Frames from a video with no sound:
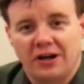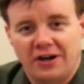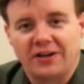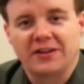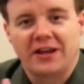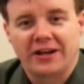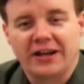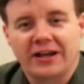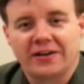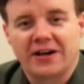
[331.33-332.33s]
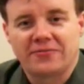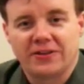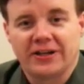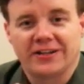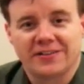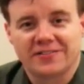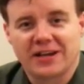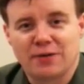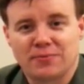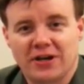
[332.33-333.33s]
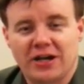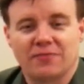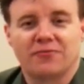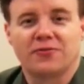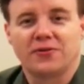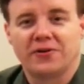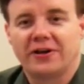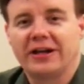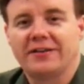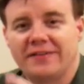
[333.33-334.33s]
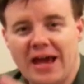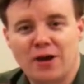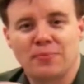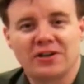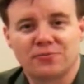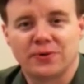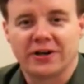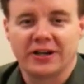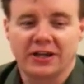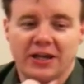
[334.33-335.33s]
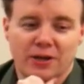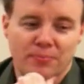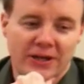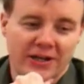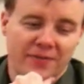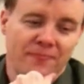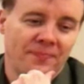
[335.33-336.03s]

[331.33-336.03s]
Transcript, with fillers: online and offline at the same time for a database marketing campaign.